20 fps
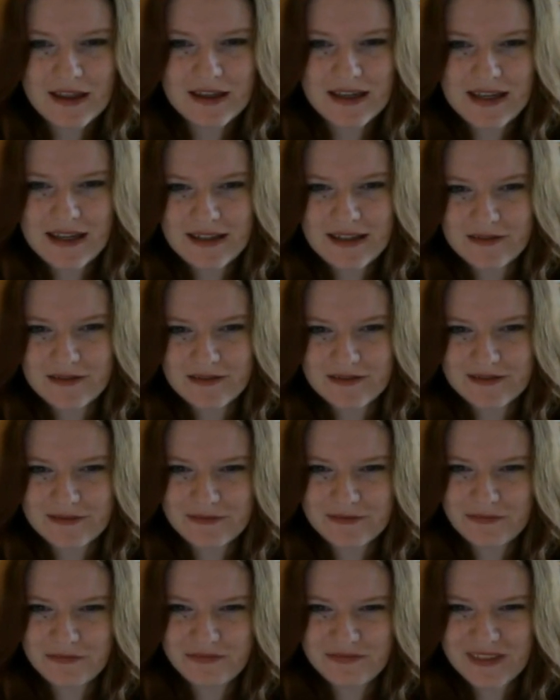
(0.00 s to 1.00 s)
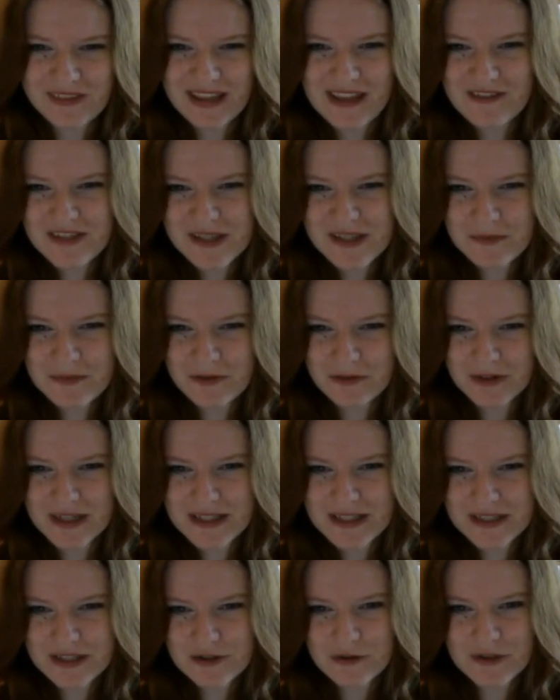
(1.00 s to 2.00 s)
It gives them a
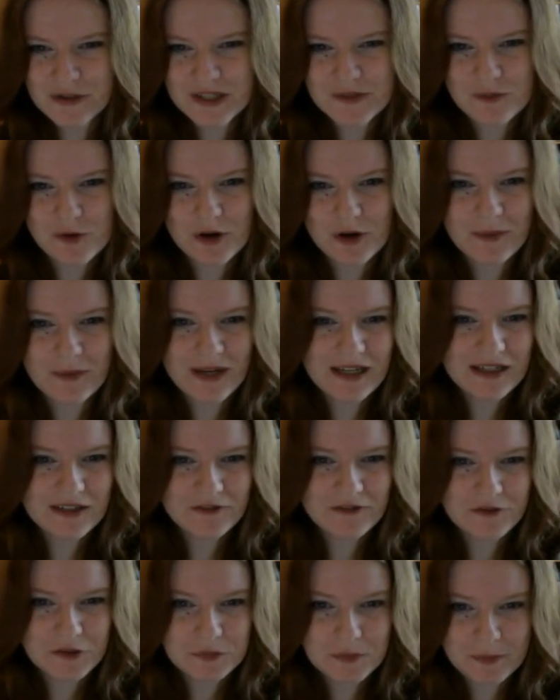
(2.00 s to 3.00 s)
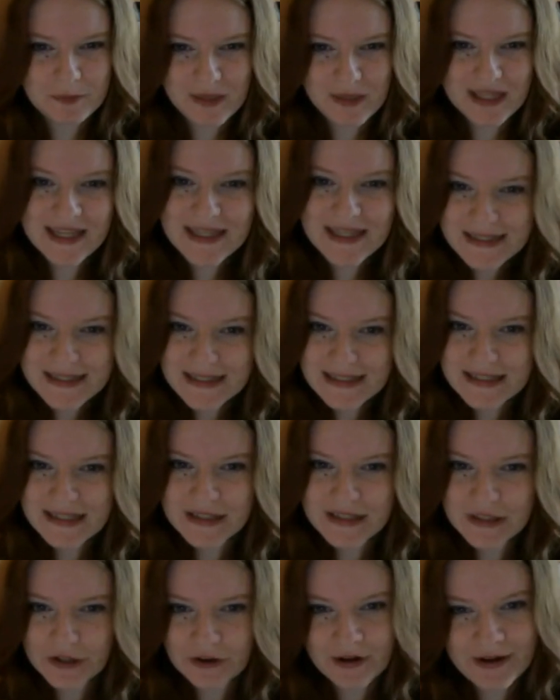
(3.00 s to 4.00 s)
reason to explore many different places
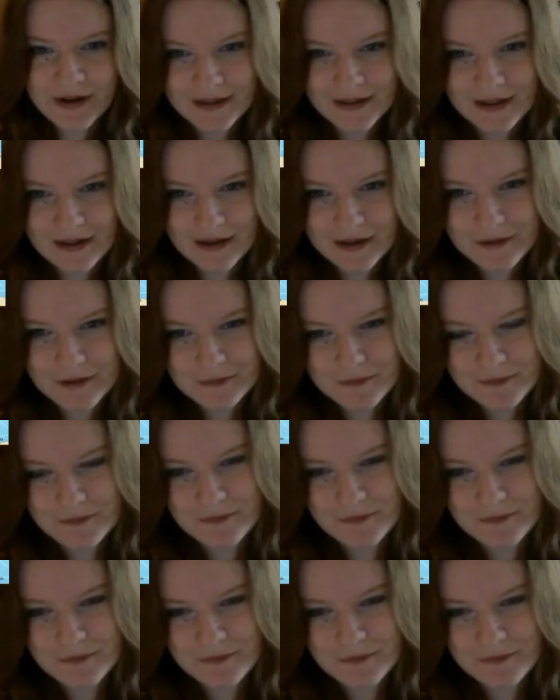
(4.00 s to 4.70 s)
in the Grand Line.